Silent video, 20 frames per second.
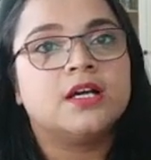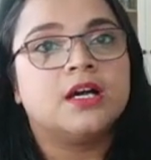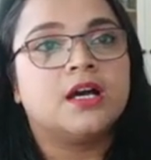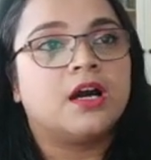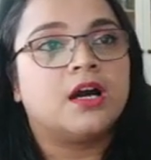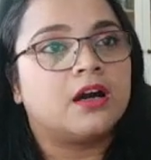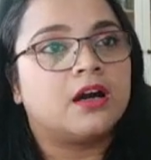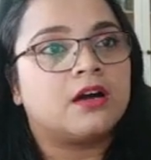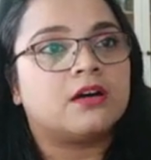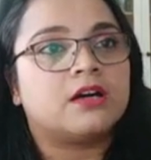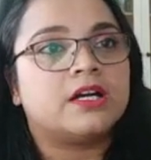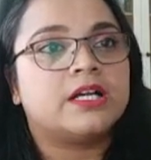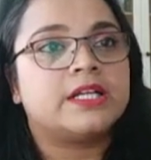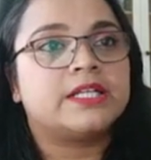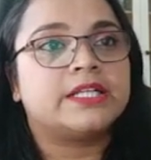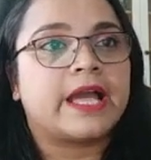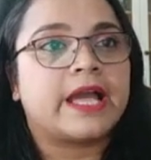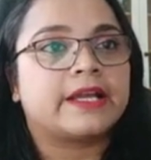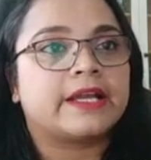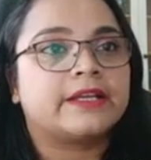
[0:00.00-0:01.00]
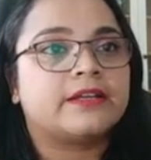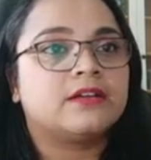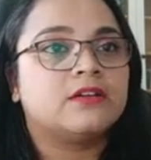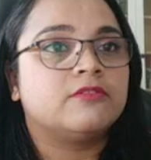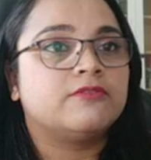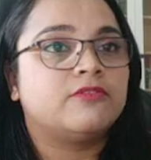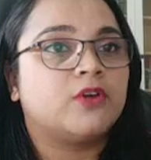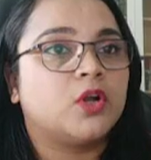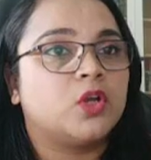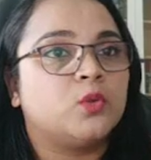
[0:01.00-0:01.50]
attack
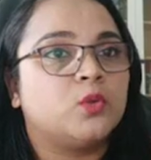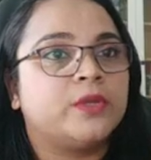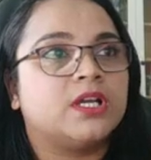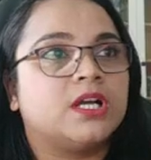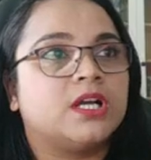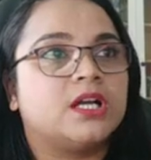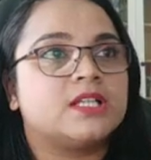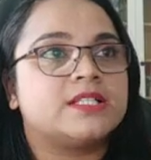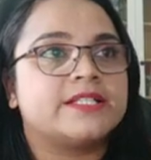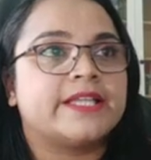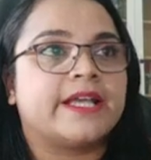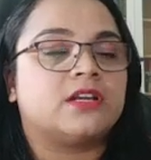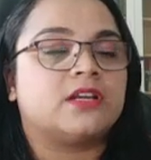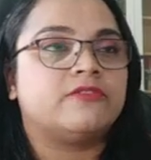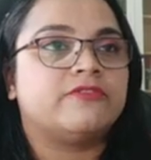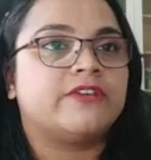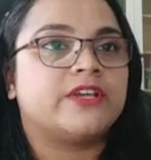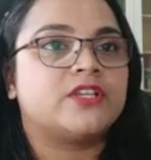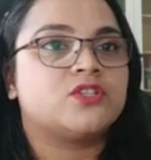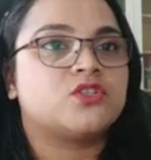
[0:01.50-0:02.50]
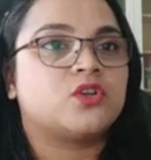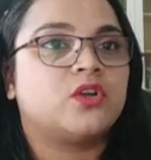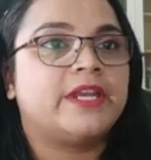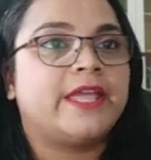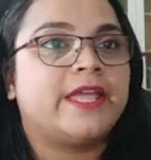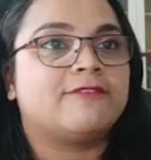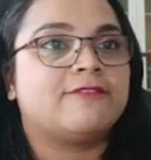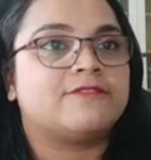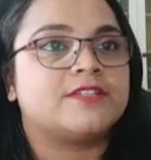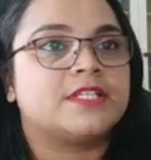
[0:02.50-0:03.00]
following a sacrifice
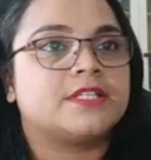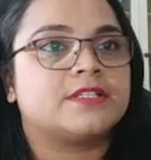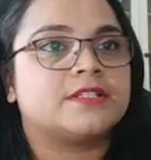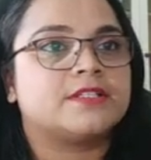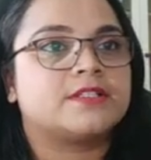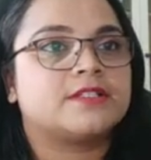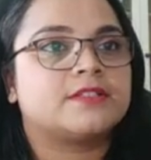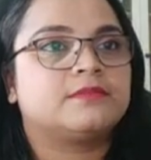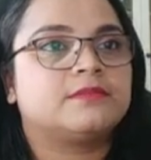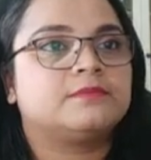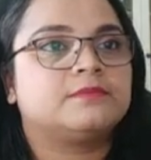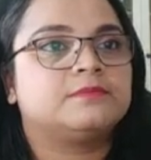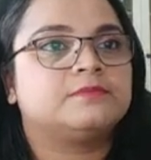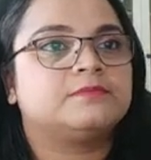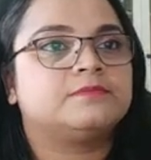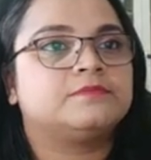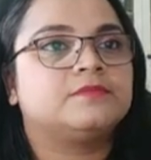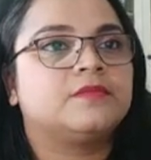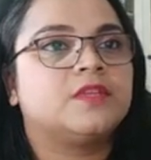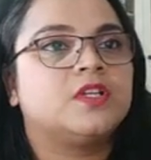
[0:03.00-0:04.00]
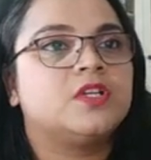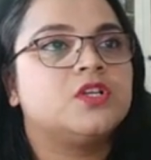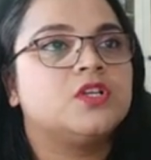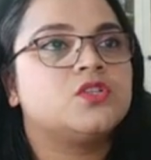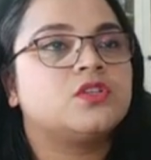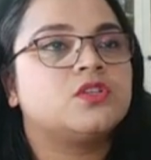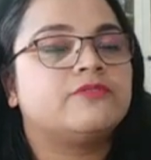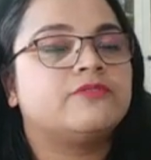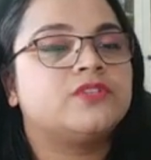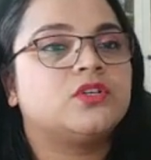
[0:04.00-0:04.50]
on f6.
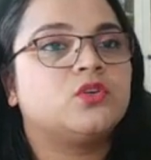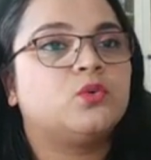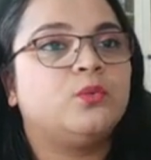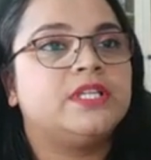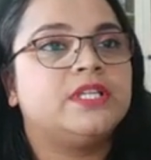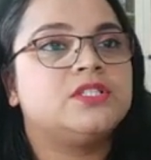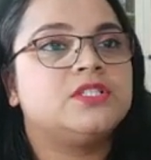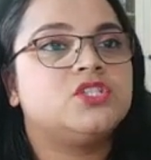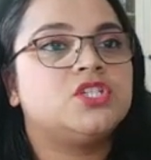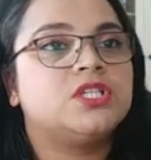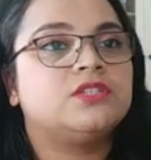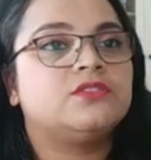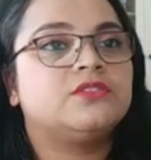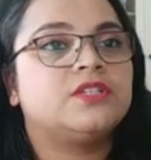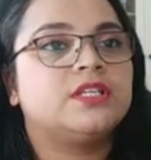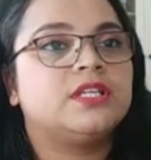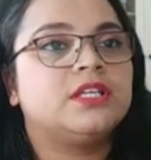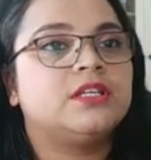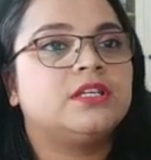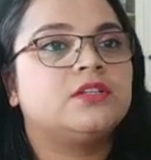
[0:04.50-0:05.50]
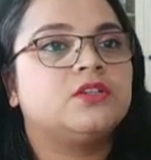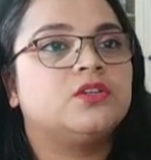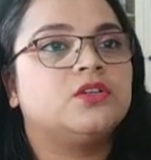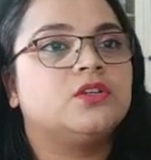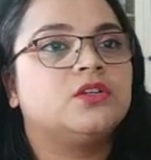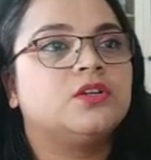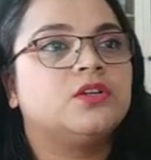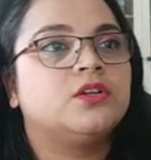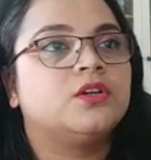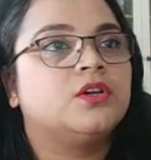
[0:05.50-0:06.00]
So, after queen g3,
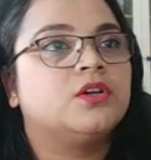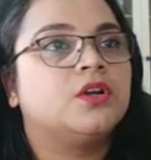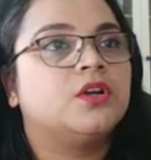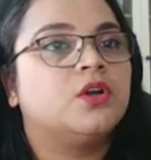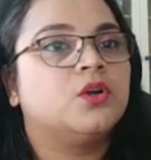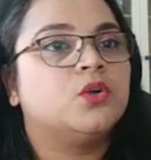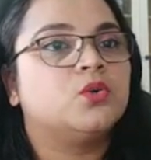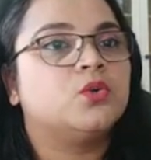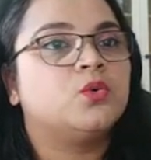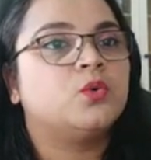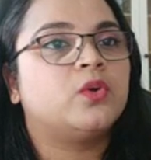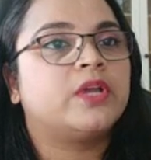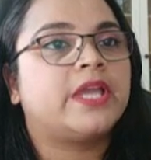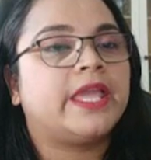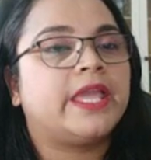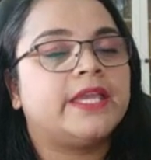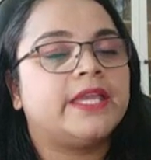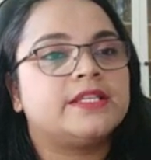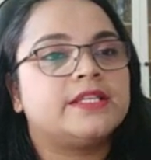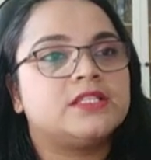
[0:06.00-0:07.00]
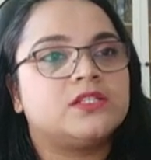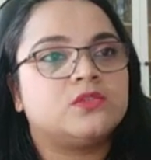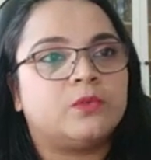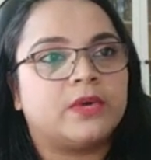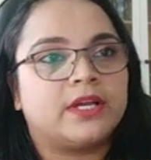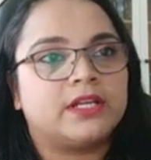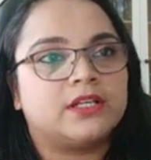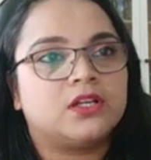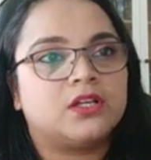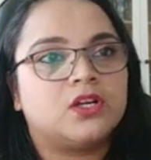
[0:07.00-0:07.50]
rook a
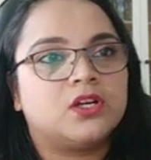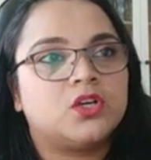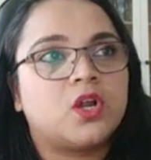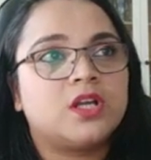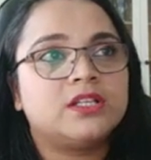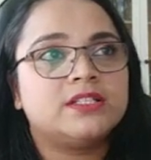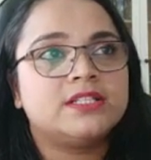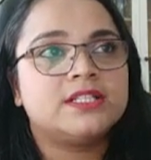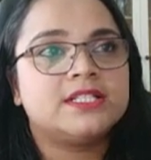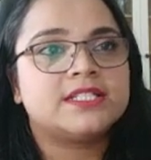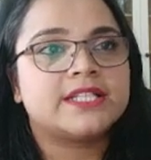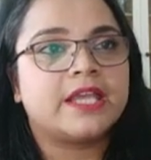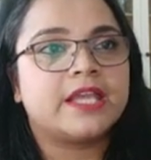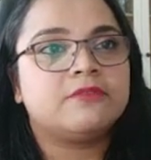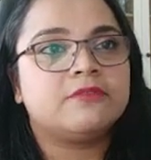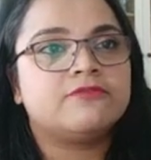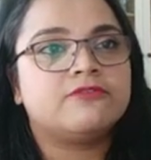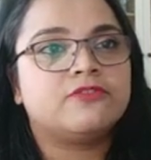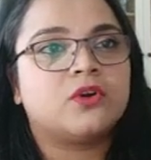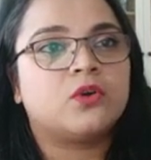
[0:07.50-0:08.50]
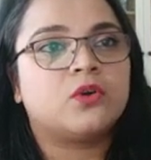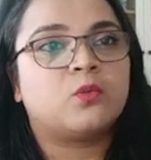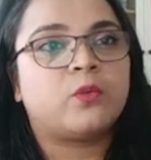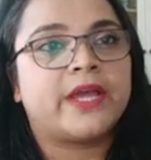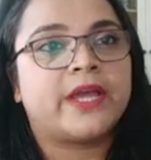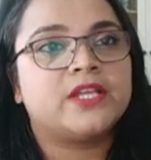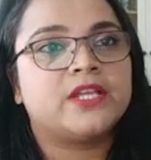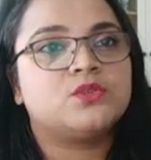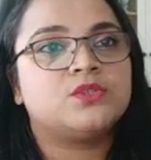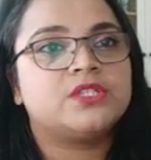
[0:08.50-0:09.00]
d1. Not the time for
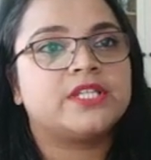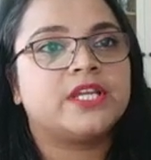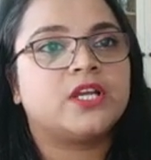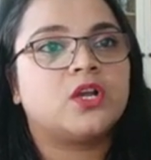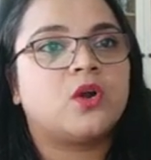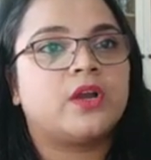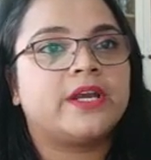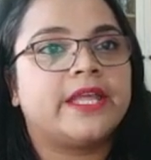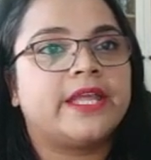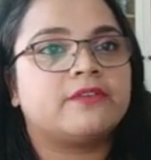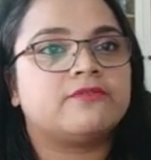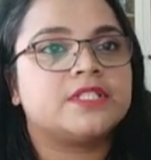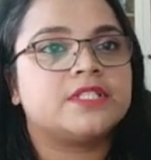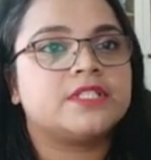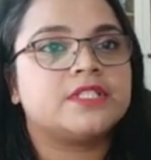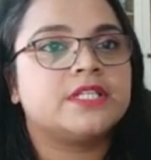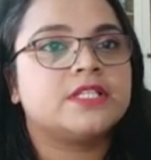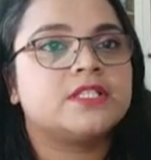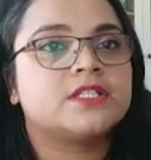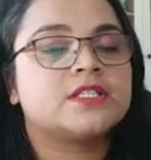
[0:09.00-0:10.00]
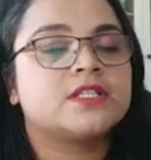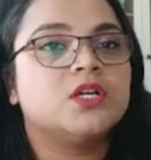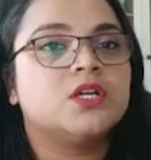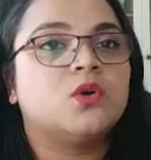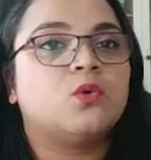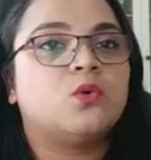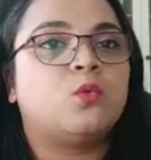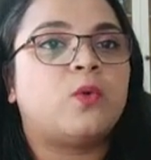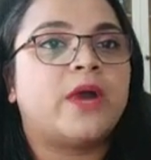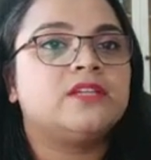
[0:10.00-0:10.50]
white to take on f6.
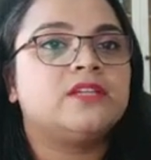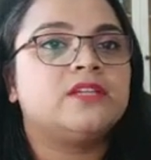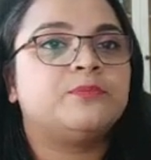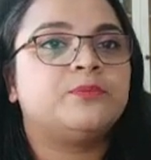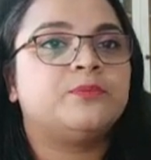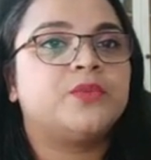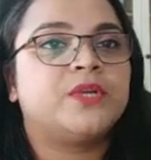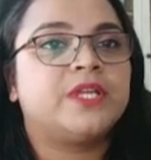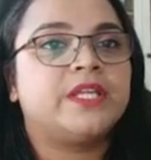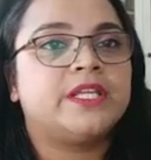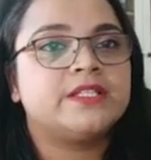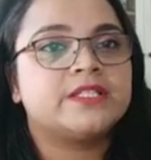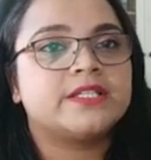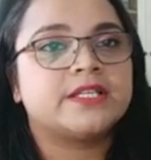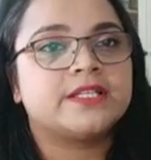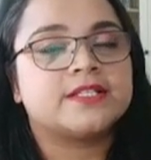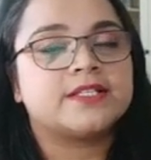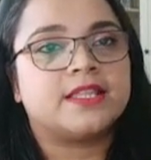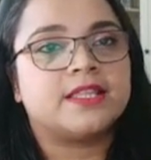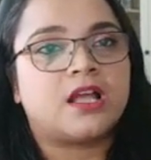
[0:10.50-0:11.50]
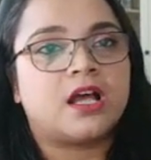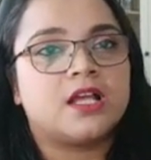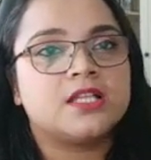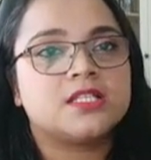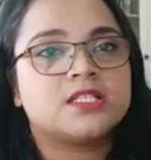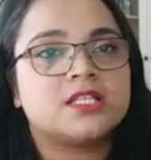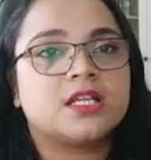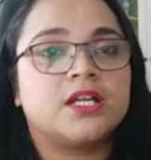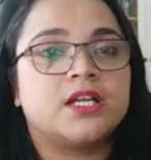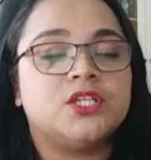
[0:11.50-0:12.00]
White brings his
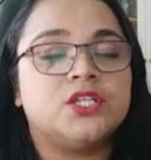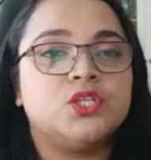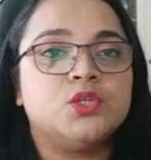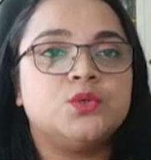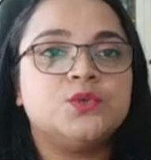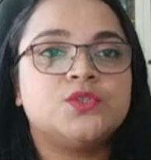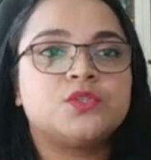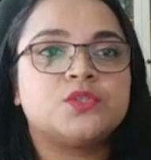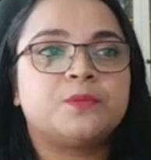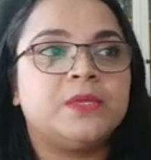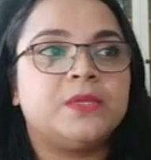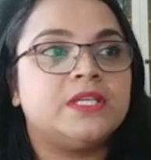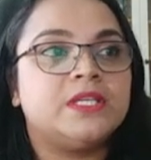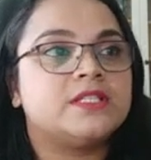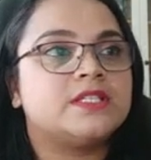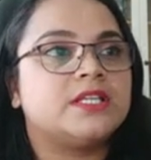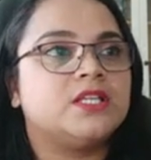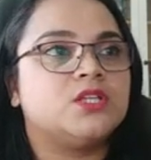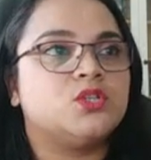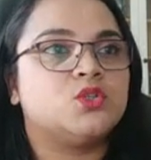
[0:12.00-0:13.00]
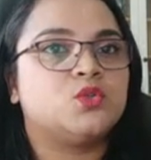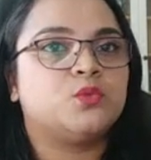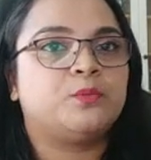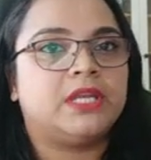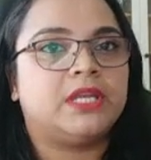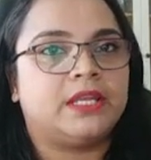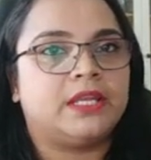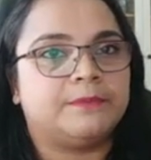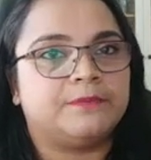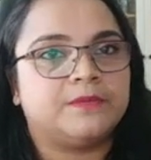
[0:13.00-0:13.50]
last unused piece into
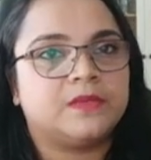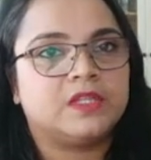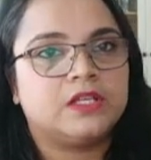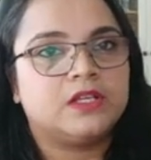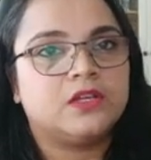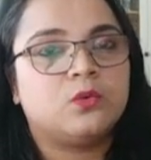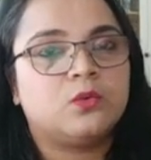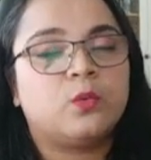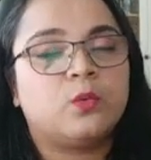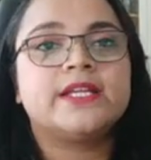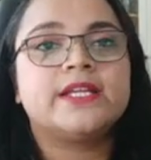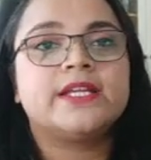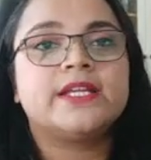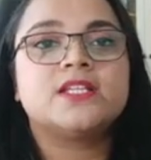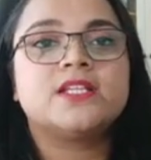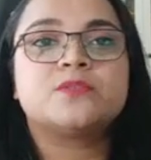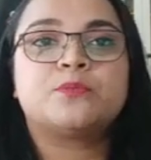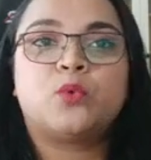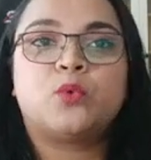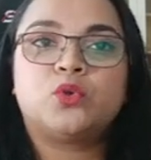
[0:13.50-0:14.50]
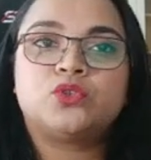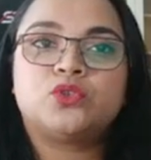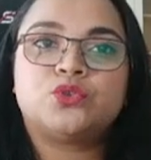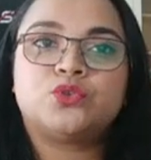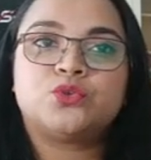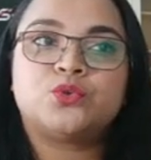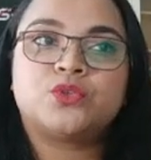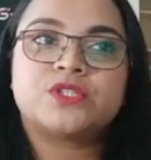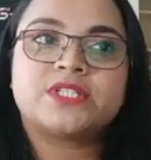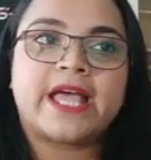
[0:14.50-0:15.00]
play. White has both
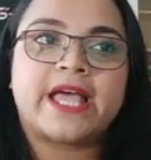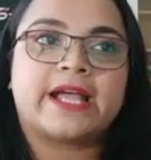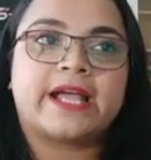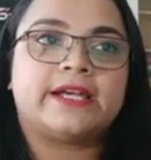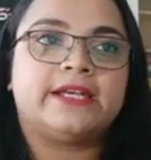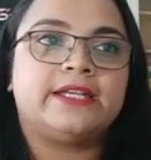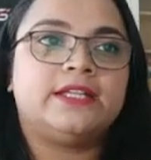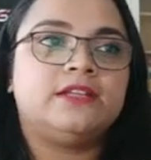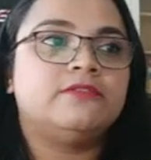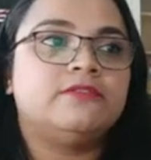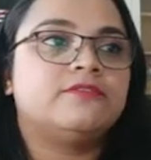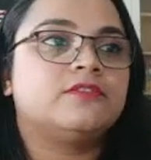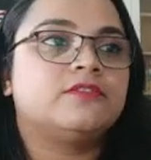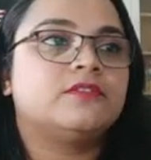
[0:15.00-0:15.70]
rooks active,